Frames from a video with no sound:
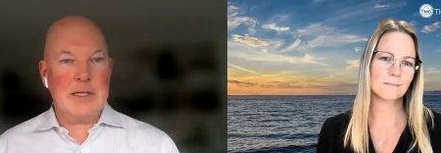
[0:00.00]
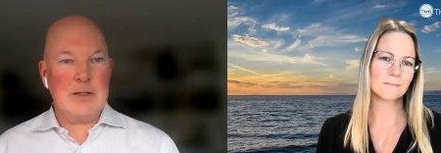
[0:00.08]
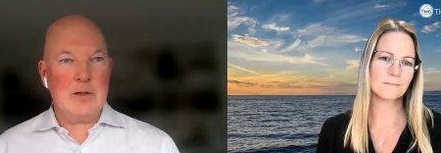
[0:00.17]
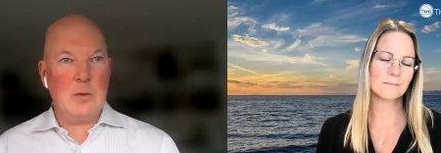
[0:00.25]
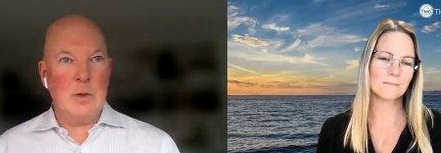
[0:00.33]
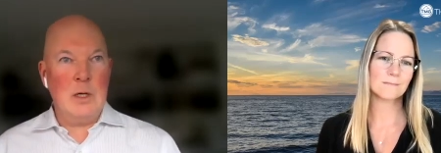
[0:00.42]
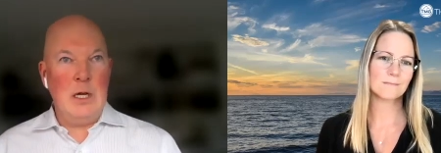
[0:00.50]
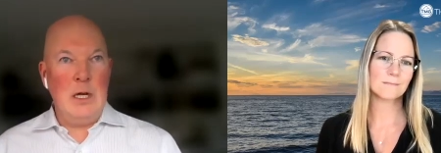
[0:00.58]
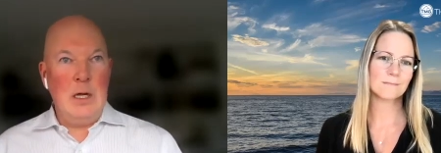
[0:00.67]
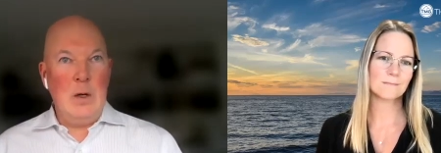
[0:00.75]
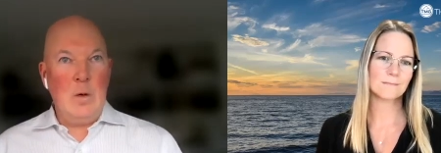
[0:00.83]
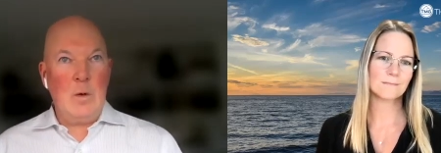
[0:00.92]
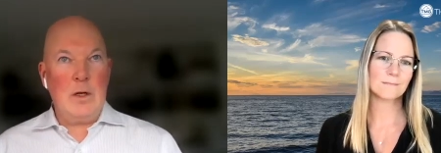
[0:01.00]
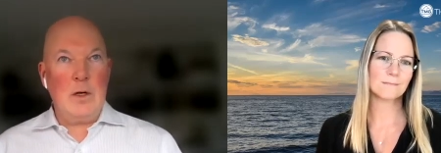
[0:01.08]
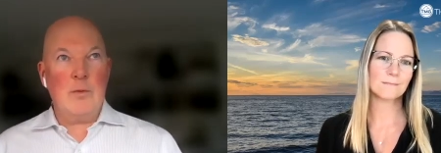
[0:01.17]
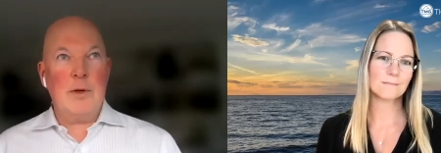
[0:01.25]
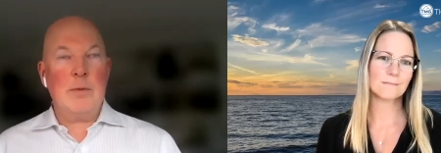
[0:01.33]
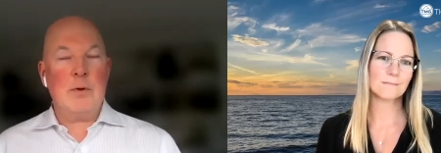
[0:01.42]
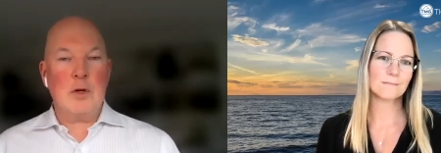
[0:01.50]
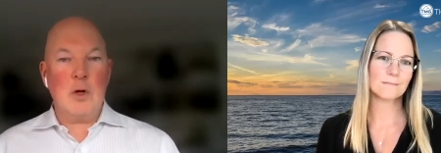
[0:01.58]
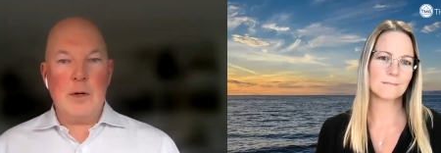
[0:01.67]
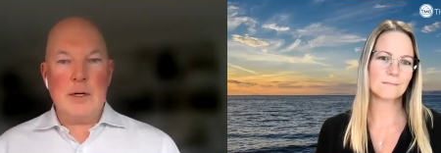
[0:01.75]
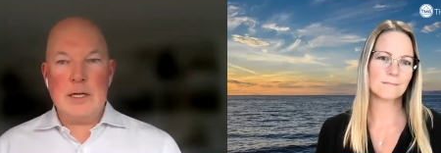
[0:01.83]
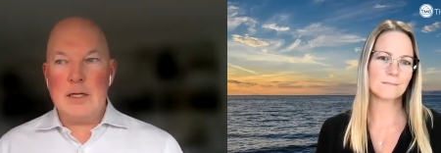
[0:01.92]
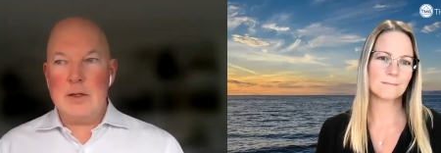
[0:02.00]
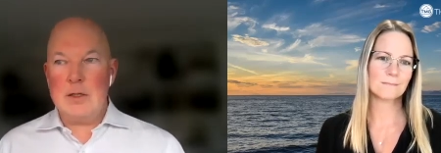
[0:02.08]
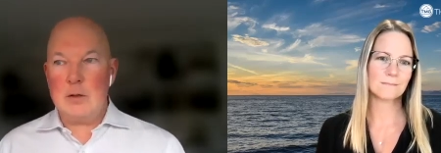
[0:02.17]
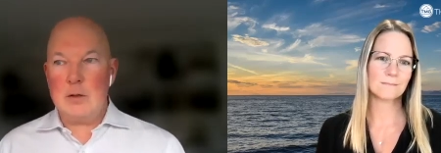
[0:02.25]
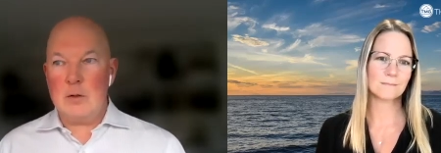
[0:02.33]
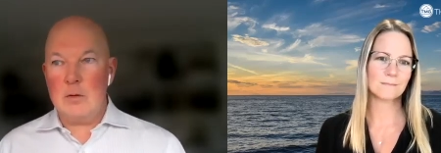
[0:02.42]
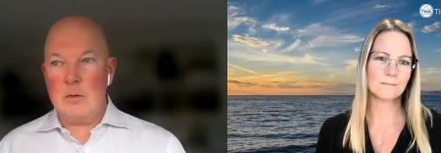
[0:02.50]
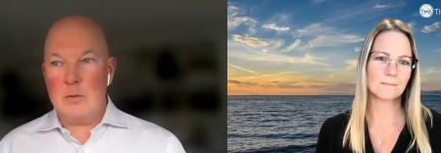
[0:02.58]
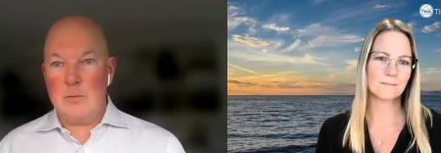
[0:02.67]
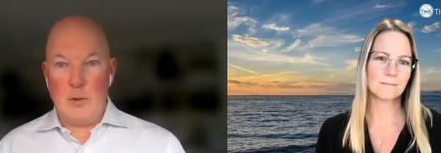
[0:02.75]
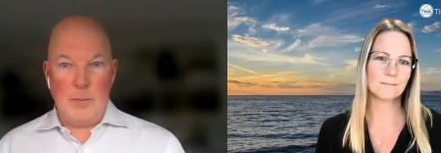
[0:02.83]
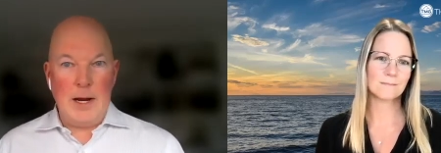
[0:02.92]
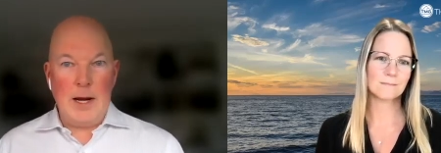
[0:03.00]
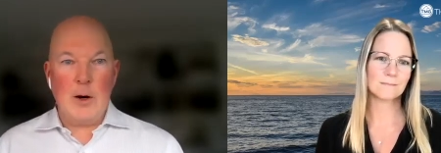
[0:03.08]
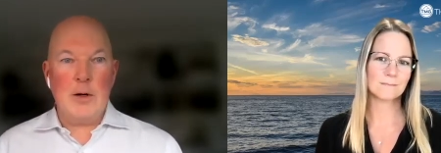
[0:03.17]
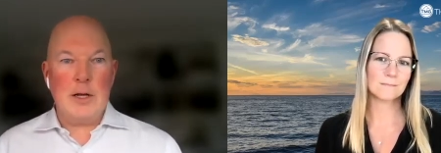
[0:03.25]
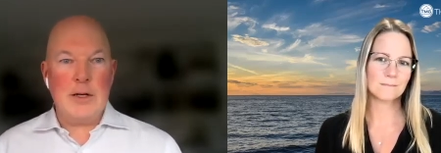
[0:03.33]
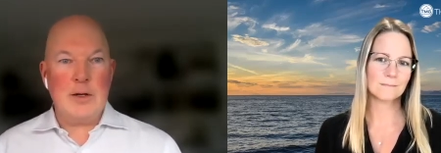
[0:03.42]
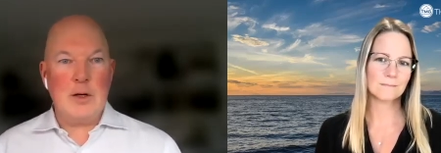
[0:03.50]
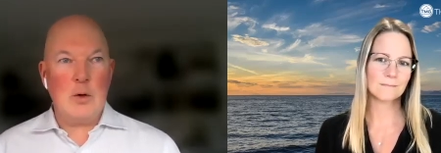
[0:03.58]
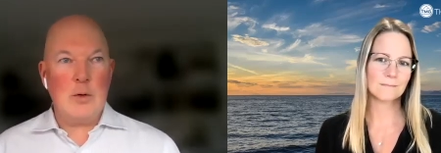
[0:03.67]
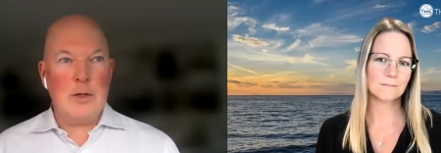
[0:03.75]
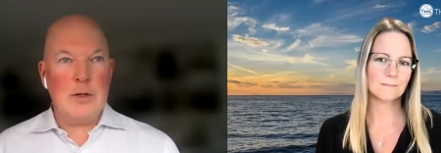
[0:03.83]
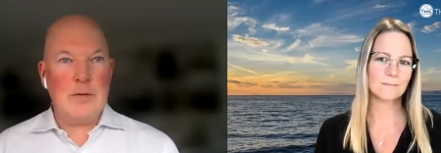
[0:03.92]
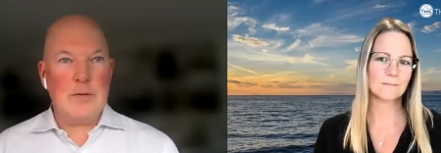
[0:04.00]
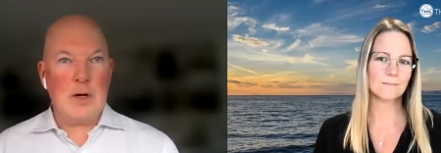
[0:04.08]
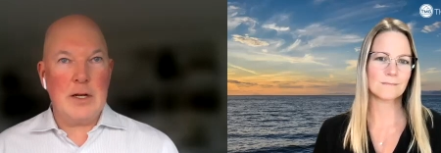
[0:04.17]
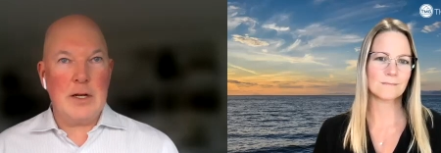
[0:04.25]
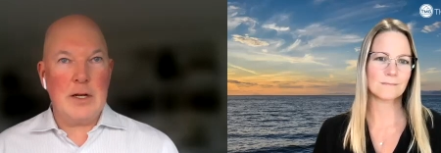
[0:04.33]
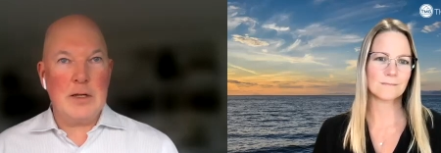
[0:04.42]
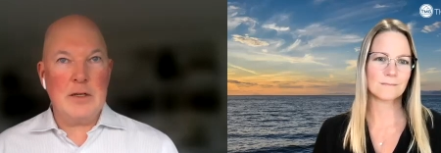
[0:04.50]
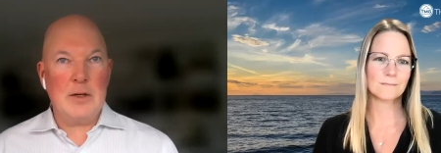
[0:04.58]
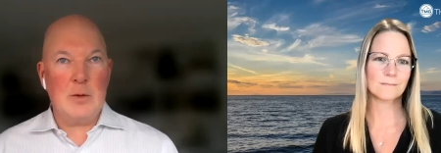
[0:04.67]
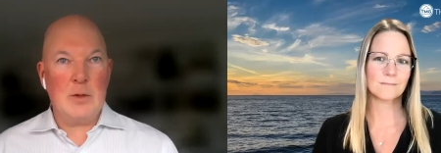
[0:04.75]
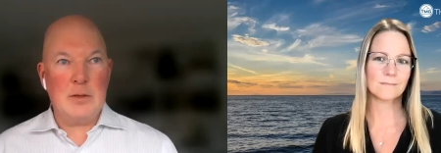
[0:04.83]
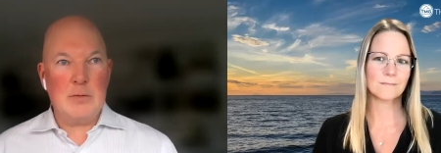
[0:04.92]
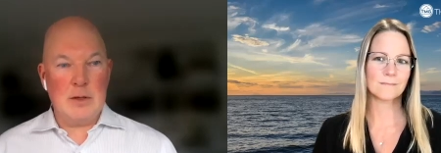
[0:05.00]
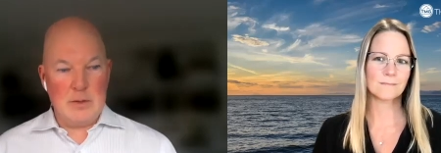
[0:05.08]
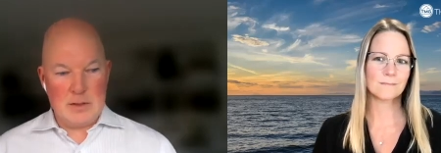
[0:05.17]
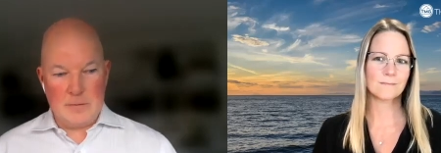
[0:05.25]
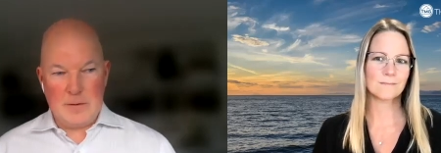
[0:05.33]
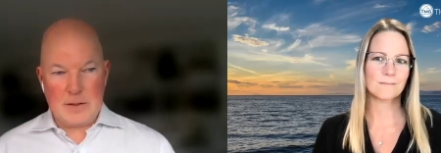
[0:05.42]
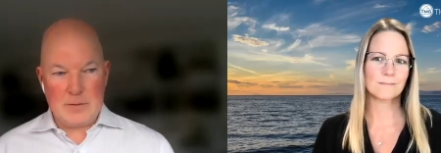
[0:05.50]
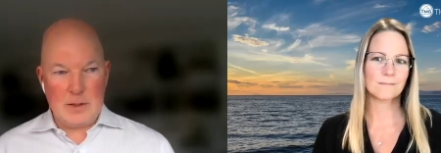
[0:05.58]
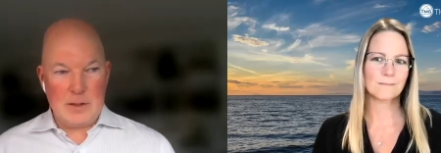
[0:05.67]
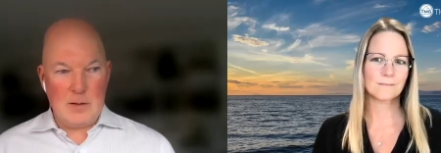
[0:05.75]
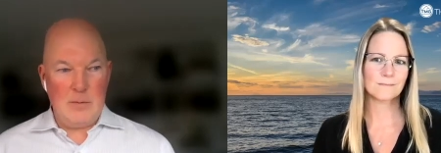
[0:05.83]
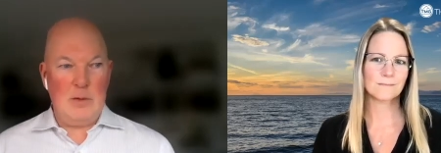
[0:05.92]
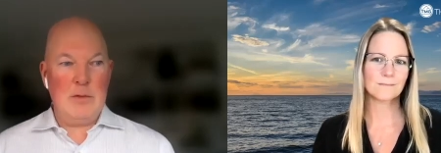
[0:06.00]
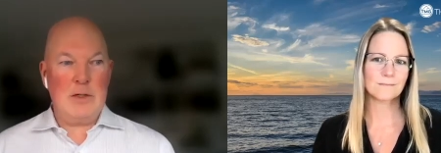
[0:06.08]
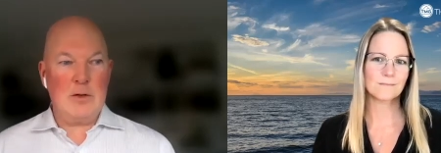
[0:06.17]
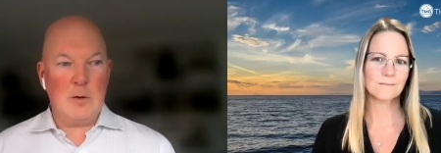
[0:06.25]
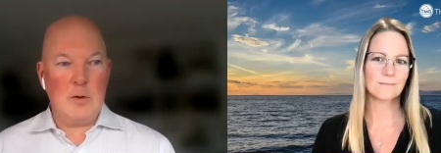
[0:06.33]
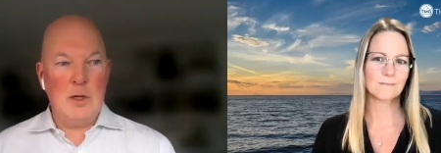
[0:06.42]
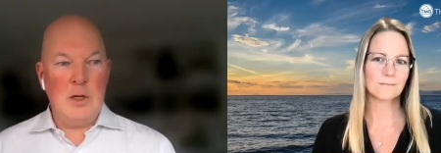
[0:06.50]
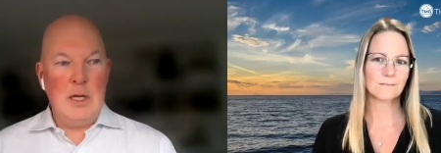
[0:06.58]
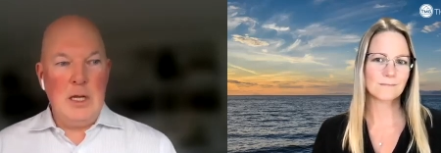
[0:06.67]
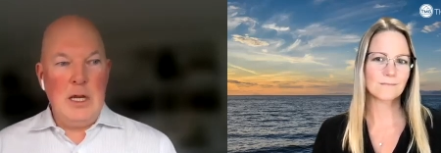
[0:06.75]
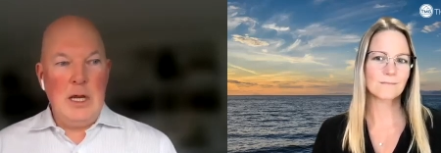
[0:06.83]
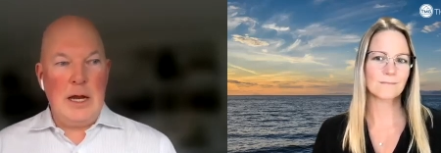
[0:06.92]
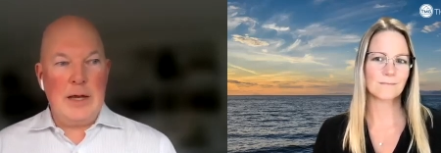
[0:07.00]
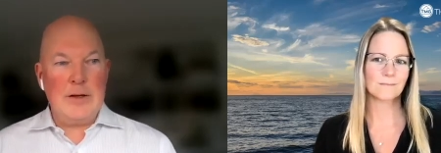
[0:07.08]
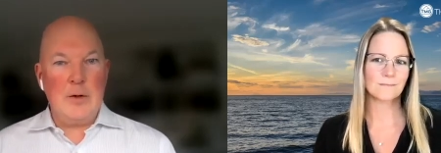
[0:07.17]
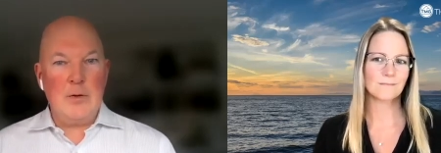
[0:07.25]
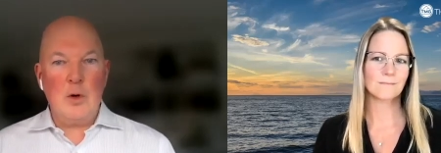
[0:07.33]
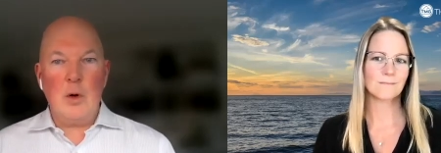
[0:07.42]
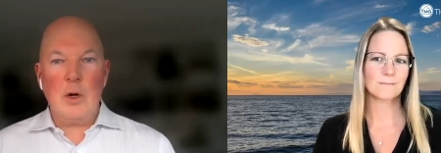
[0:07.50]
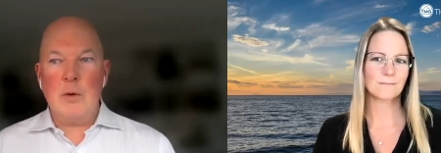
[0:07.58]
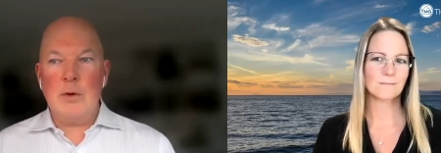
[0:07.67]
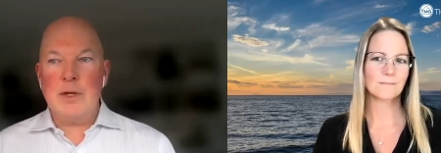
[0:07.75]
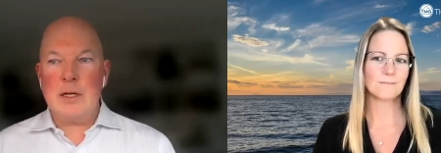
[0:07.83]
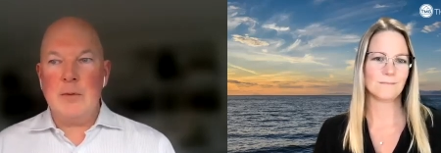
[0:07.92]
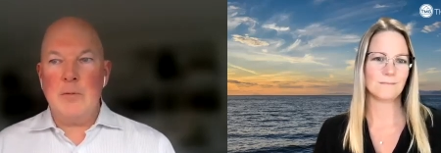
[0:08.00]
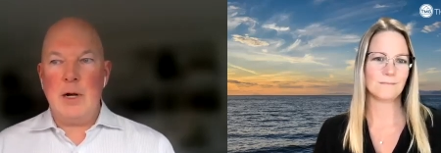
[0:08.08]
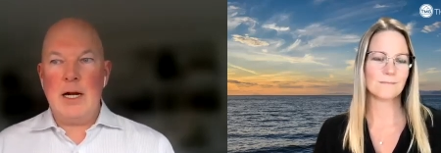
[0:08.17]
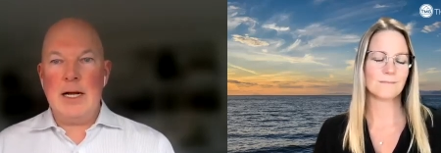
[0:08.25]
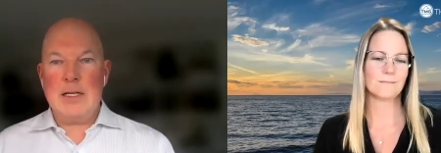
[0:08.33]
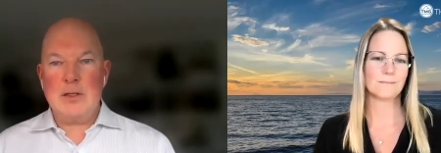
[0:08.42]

Speaker 1: And so, when people are going in, they're prepared and know that they've got a, whether it's a fixed rate commitment or, knowing what they can buy.